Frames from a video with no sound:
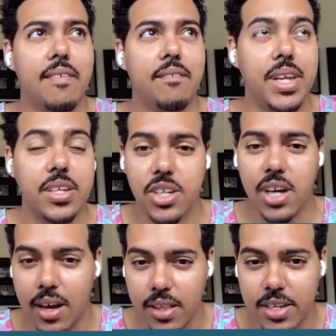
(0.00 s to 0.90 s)
finish
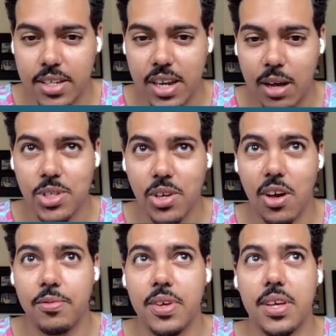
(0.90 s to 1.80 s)
college. And I was
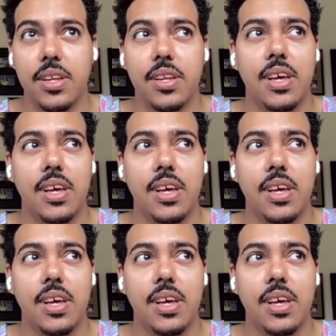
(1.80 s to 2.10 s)
often,